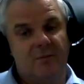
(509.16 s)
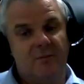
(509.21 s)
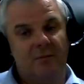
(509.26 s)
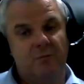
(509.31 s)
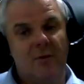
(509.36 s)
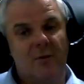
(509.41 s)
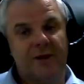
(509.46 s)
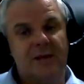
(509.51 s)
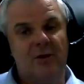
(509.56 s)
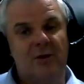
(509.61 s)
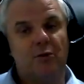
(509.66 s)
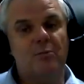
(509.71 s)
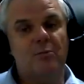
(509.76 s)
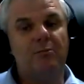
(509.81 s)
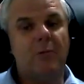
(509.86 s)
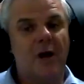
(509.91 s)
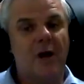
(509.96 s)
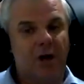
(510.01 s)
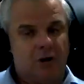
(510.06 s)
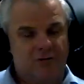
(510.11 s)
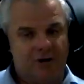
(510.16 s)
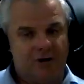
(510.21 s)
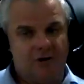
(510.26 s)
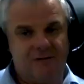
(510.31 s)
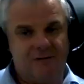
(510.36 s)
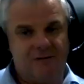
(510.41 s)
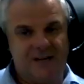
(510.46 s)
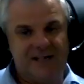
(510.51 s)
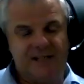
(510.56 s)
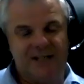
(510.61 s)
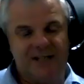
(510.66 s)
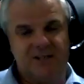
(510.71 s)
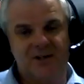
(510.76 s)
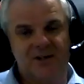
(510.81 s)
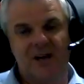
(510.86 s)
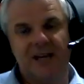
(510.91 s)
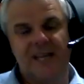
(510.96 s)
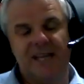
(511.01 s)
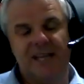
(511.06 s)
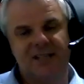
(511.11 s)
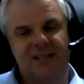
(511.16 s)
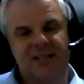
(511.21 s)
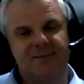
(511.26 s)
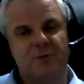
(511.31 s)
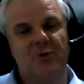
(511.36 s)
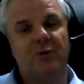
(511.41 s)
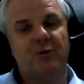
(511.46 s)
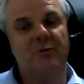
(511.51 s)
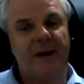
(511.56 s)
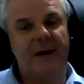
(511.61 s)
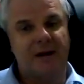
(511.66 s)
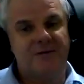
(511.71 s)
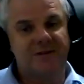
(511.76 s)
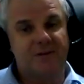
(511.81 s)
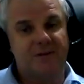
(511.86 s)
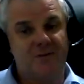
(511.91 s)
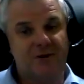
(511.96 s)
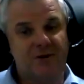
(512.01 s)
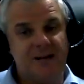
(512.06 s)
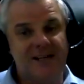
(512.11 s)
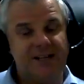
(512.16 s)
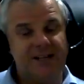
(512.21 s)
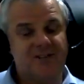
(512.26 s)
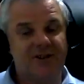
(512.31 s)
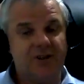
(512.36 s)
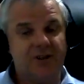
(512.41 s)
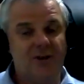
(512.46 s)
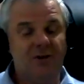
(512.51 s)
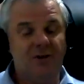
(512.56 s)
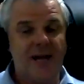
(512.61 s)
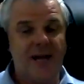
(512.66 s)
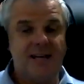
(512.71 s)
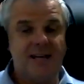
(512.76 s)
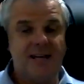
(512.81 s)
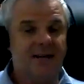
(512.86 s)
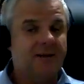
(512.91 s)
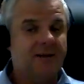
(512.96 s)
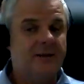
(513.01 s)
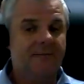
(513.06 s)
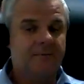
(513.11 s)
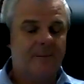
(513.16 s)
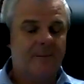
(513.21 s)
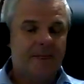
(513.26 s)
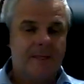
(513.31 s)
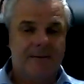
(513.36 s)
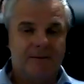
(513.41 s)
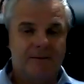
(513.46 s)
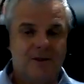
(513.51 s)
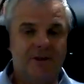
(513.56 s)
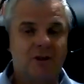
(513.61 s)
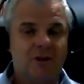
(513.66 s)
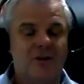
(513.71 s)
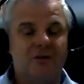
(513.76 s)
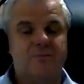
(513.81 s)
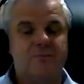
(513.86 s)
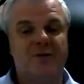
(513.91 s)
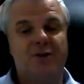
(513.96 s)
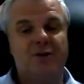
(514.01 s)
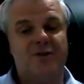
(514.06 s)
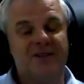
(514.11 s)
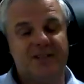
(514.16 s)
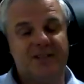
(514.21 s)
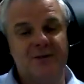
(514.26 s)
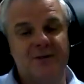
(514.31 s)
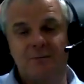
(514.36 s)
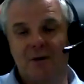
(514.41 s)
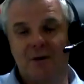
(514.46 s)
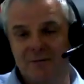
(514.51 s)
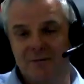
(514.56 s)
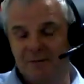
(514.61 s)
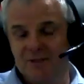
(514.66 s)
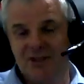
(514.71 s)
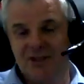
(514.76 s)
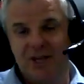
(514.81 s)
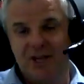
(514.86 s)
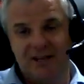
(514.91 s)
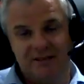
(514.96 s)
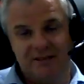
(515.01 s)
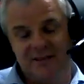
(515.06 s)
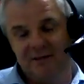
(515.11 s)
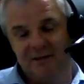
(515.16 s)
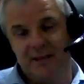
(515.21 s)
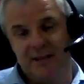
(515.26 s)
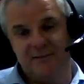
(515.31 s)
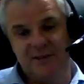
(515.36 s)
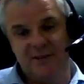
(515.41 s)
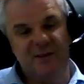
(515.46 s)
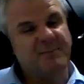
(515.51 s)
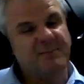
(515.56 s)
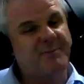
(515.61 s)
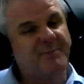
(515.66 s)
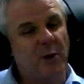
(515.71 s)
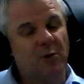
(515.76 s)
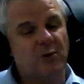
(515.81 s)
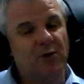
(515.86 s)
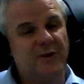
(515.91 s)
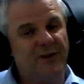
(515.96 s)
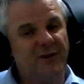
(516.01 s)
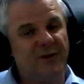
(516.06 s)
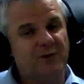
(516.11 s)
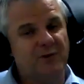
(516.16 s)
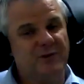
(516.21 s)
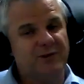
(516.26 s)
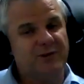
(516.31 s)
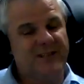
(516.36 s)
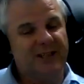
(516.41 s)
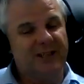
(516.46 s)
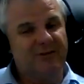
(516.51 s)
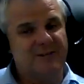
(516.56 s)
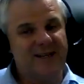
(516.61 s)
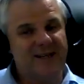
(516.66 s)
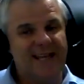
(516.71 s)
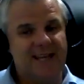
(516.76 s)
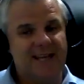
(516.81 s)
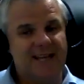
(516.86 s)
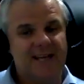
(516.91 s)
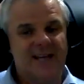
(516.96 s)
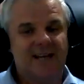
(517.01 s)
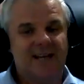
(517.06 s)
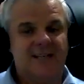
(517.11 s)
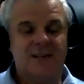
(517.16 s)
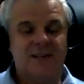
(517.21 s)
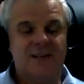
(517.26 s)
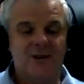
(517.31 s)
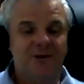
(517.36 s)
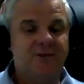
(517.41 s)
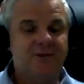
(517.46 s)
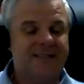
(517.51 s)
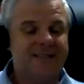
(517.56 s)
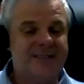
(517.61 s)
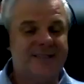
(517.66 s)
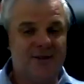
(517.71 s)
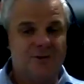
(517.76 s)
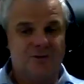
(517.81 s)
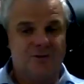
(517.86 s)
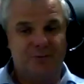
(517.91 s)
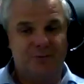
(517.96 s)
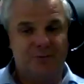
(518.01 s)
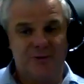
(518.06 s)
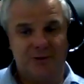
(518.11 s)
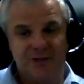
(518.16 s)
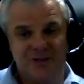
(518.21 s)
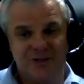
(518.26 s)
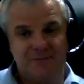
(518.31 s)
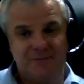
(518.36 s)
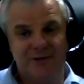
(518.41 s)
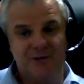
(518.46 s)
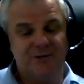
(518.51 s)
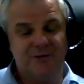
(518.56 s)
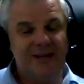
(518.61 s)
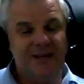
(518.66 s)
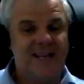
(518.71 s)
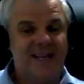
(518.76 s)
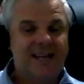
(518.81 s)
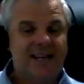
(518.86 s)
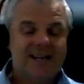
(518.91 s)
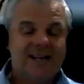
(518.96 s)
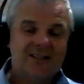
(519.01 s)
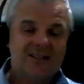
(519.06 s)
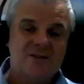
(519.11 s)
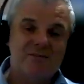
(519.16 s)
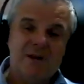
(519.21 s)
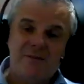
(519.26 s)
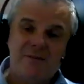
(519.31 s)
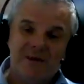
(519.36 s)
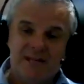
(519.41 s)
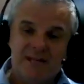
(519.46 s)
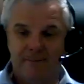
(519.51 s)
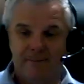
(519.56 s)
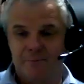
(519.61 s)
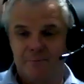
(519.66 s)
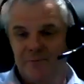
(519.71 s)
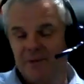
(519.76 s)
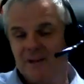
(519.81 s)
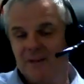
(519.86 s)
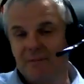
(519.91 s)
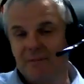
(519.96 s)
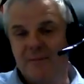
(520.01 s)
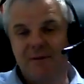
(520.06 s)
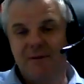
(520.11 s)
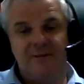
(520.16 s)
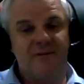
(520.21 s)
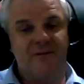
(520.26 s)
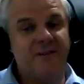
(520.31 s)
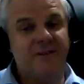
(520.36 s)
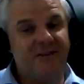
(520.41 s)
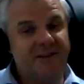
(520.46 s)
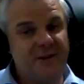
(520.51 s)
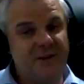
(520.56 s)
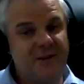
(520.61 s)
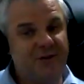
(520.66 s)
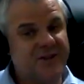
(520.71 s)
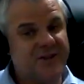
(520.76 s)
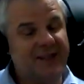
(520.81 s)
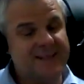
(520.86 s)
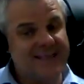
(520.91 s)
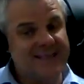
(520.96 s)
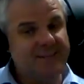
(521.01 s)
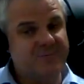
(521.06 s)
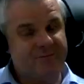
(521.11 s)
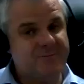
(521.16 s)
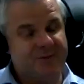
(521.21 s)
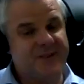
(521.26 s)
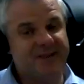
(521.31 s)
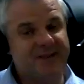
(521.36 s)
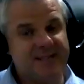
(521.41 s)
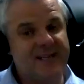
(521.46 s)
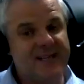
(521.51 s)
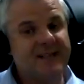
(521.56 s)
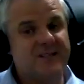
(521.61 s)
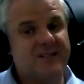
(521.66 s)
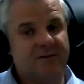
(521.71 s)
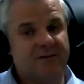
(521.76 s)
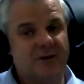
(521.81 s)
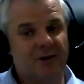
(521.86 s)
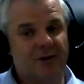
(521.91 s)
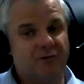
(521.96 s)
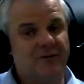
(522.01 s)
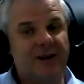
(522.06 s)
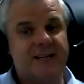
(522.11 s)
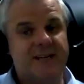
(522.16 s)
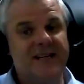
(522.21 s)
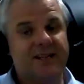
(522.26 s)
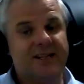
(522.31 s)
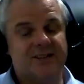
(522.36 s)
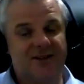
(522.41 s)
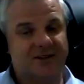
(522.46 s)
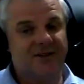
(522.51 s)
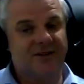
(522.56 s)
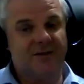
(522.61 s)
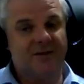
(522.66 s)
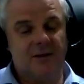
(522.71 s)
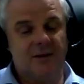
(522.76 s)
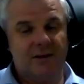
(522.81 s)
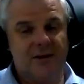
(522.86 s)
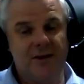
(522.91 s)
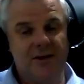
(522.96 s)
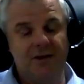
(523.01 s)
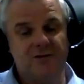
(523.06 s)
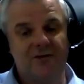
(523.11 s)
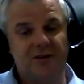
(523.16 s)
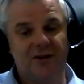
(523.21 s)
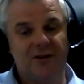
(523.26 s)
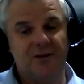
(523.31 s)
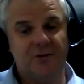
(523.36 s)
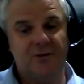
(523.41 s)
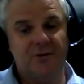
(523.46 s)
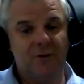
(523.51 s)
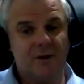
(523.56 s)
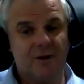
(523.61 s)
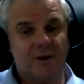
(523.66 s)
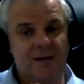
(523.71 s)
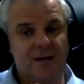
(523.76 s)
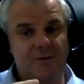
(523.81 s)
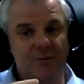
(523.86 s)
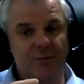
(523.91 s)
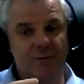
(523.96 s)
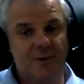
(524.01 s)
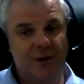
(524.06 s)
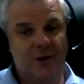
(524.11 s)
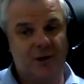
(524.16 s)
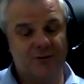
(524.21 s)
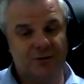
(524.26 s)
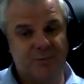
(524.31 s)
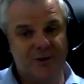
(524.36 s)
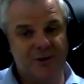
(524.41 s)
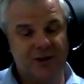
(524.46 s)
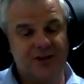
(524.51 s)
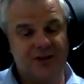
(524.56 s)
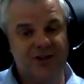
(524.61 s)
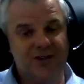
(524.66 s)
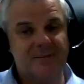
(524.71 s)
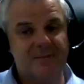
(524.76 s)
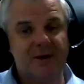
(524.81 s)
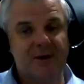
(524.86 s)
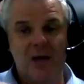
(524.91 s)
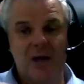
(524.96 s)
what they call microcredits, i.e. small amounts of credit. So you can, you know, you still might be still having the bulk of your degree. You know, you did an entrepreneurship degree, so maybe 50 or 60% of the credits that you do, it will be entrepreneurship,